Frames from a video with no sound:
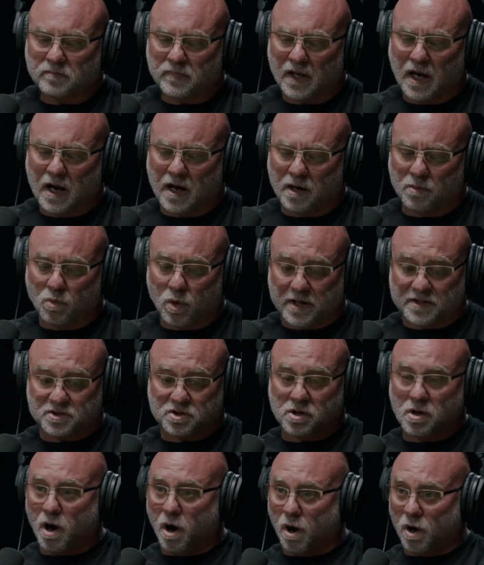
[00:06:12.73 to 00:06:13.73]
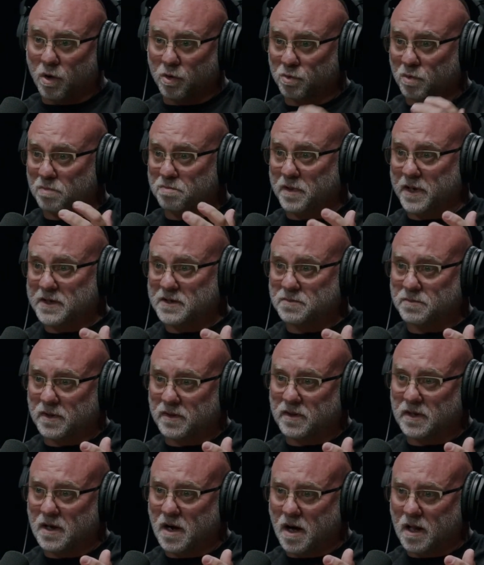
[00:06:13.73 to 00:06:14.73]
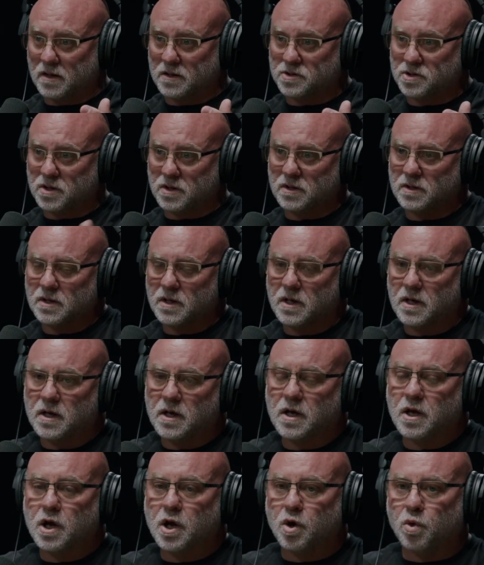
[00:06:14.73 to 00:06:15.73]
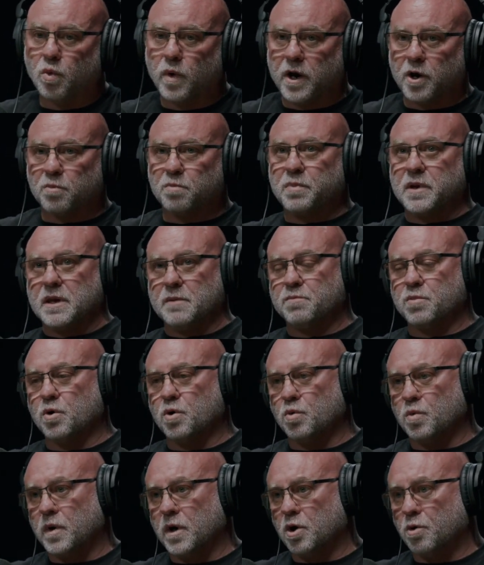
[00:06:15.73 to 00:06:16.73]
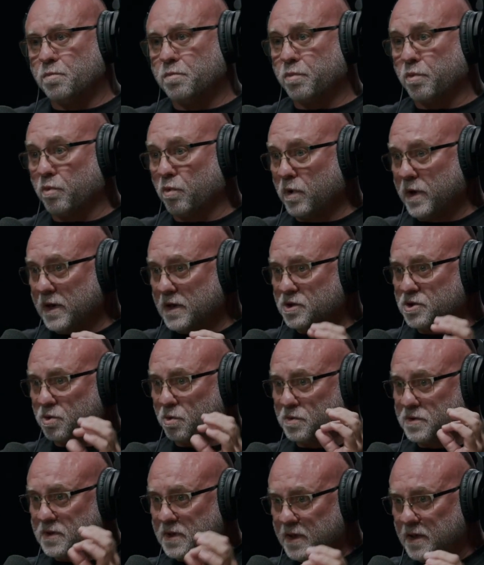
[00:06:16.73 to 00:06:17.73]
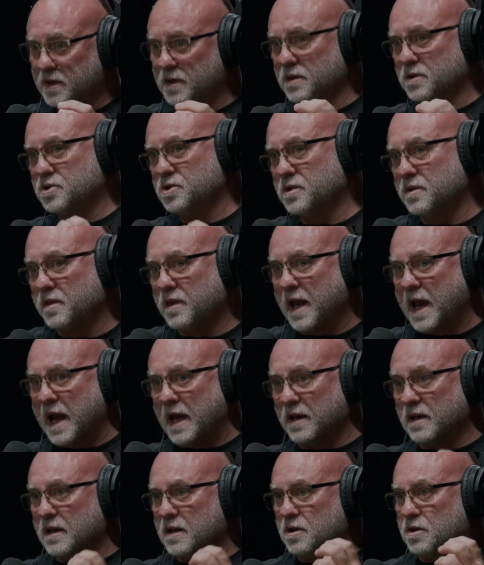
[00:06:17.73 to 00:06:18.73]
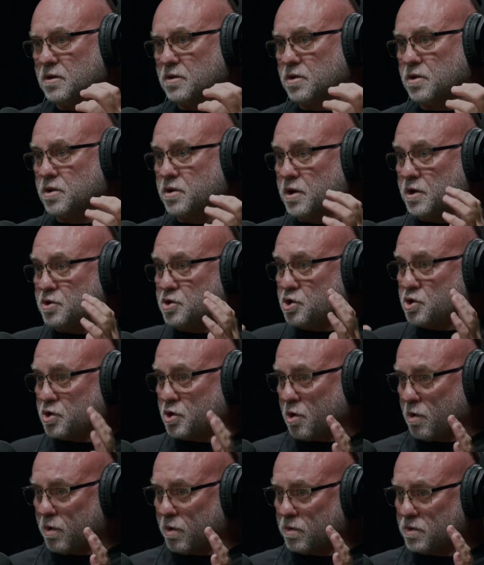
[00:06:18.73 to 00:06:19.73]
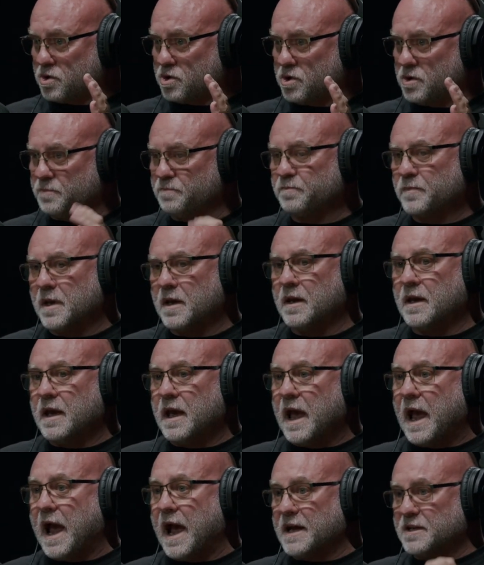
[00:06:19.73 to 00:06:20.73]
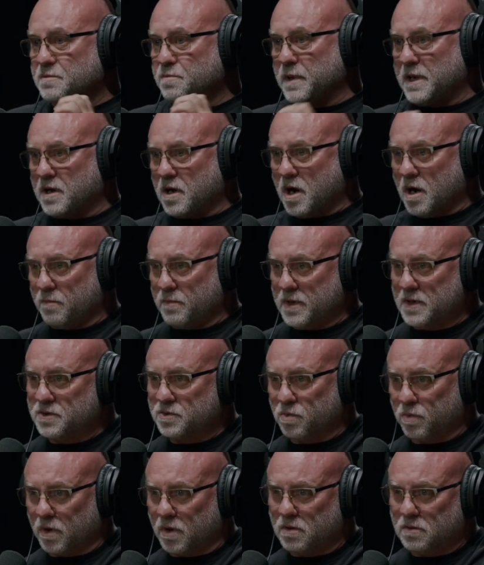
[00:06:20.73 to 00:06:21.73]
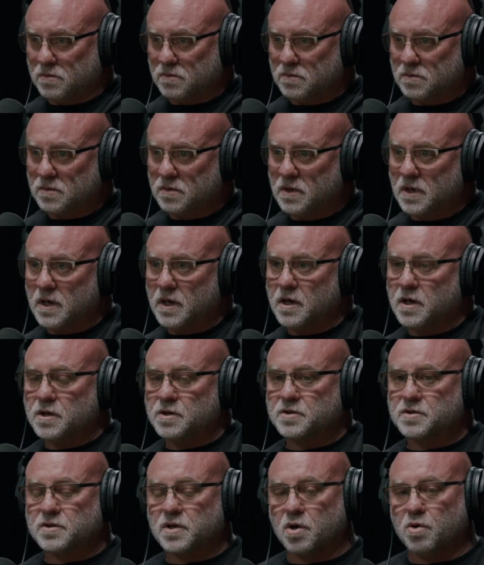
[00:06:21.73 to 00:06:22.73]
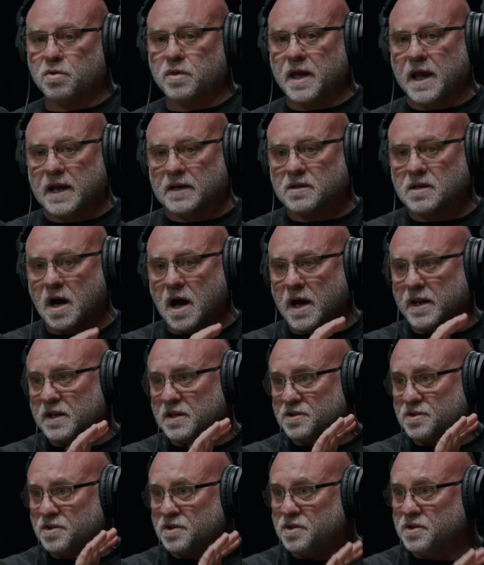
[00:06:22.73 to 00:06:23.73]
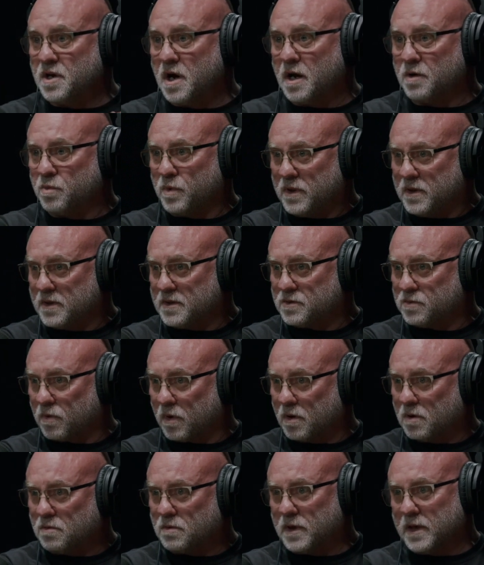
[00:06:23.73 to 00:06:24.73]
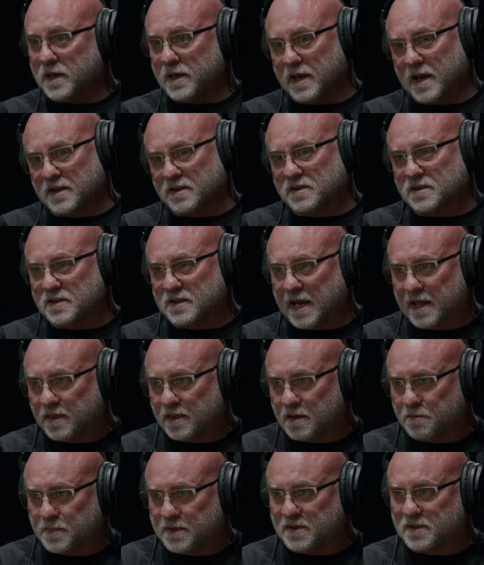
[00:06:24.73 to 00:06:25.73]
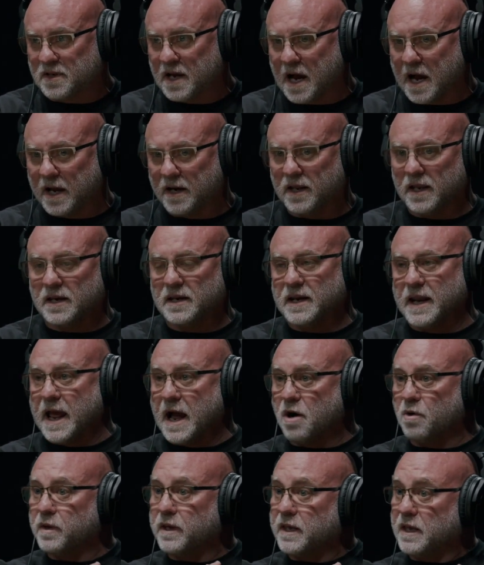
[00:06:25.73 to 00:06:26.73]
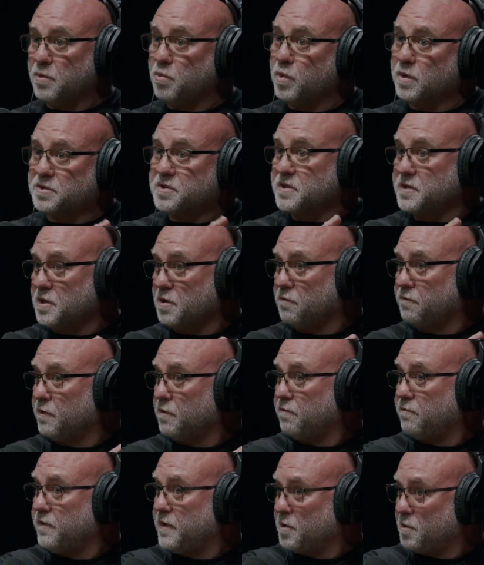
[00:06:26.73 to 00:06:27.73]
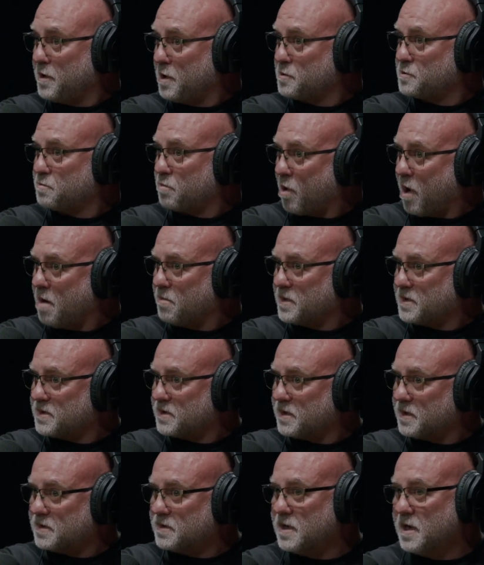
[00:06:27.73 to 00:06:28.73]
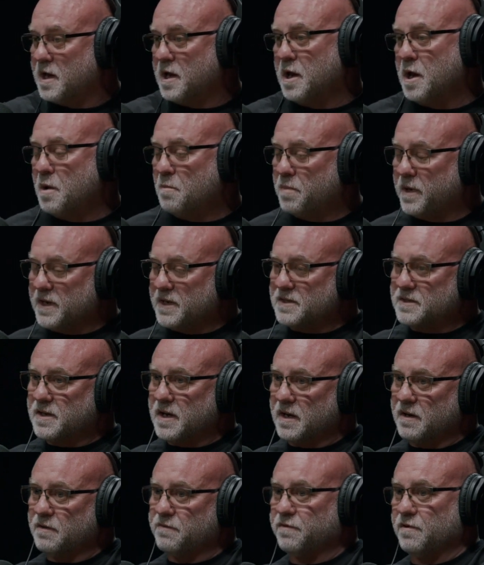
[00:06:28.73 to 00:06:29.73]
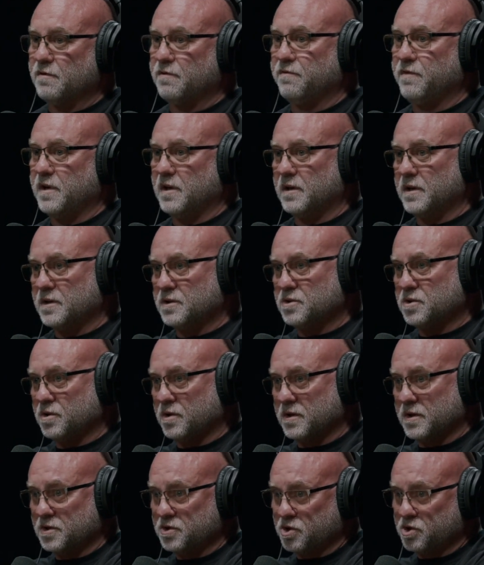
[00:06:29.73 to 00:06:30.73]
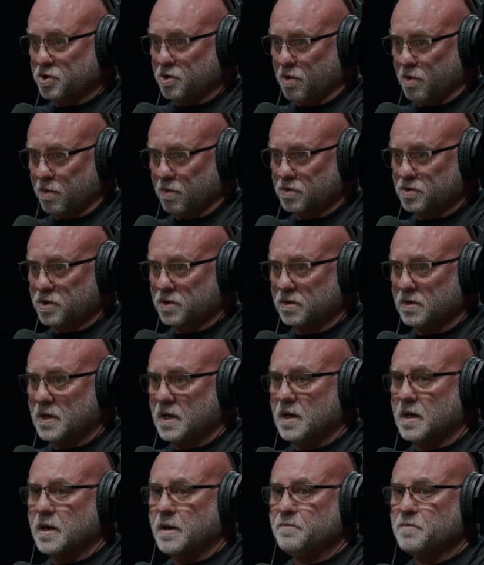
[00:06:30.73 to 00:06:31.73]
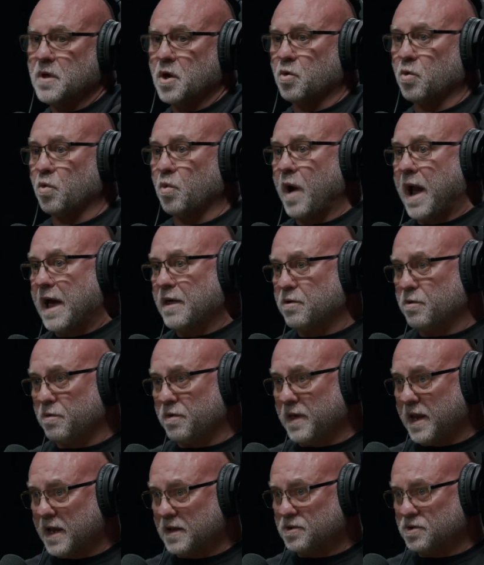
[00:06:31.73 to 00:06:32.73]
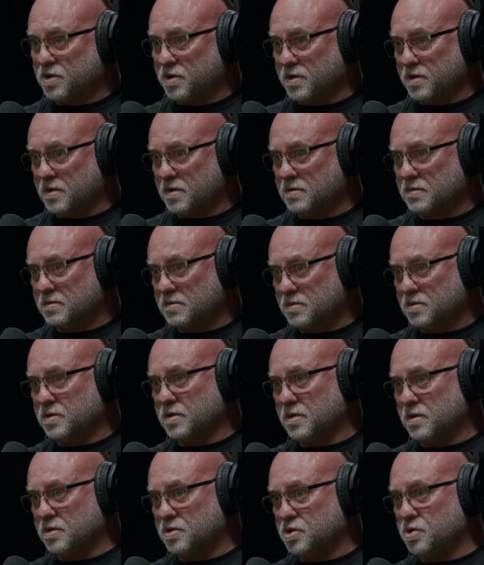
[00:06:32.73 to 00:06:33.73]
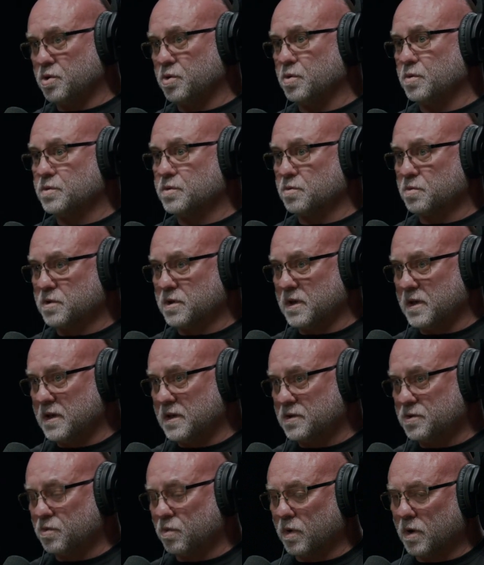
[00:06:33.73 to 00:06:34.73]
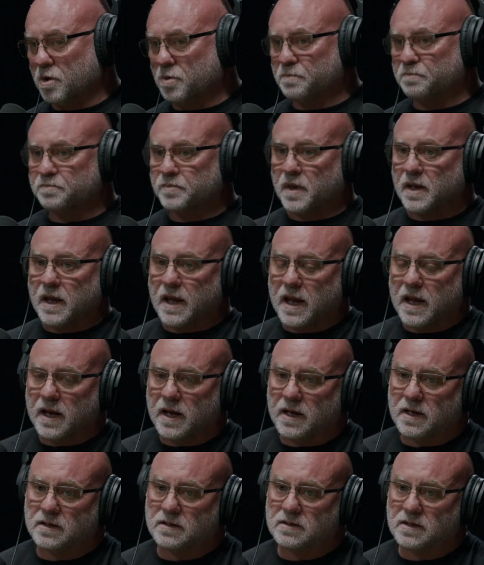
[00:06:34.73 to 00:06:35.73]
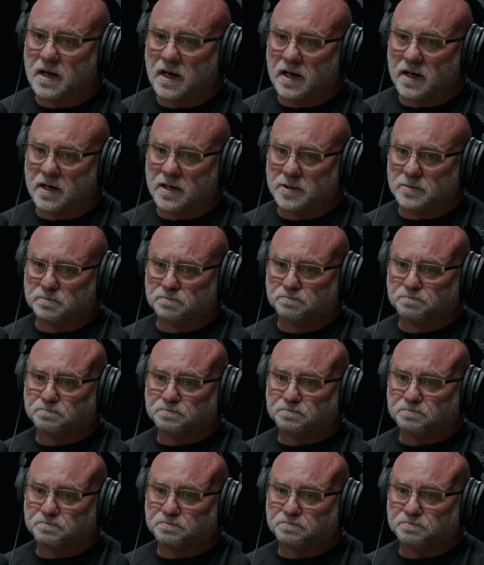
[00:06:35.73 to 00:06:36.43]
um, what's called replacement theology, where people will preach or teach that the church has become Israel. Mm. so that God is done with Israel. He has set them aside, and now He will still fulfill those promises, but He's going to fulfill it to this church rather than to the to the Jews or to Israel, and um,